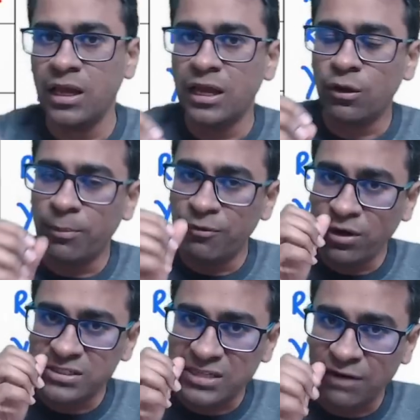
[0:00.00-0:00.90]
Now, before I
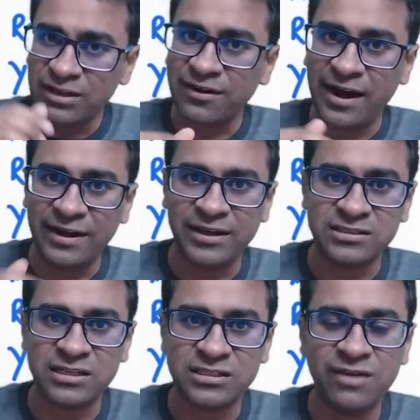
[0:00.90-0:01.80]
start with the grand test,
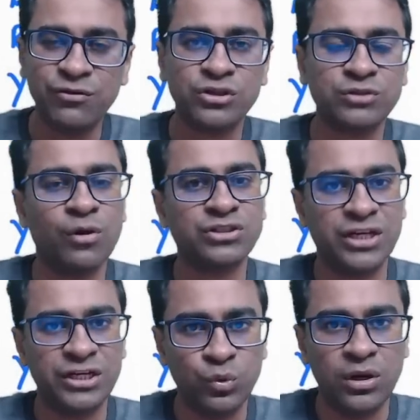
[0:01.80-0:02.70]
let's give you a small
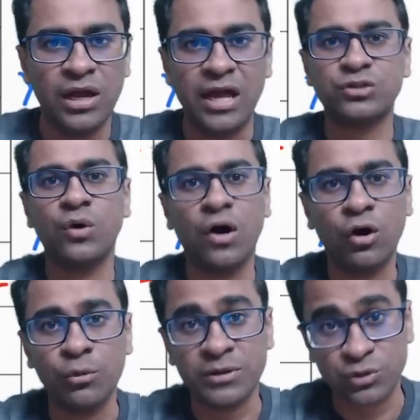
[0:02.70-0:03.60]
schedule as to how you
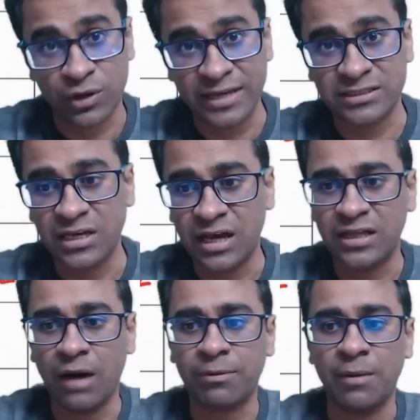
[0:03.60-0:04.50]
must realize the
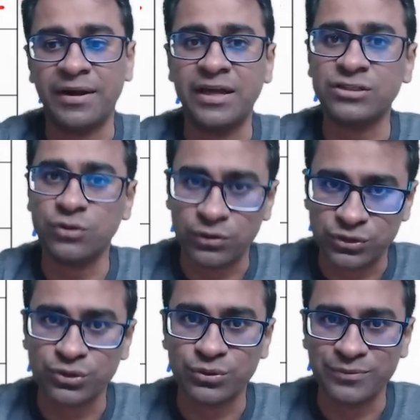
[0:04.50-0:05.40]
upcoming days also,
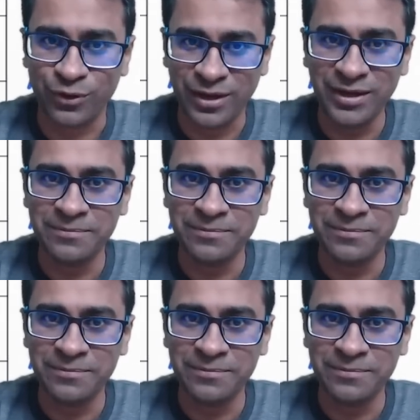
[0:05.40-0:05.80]
okay?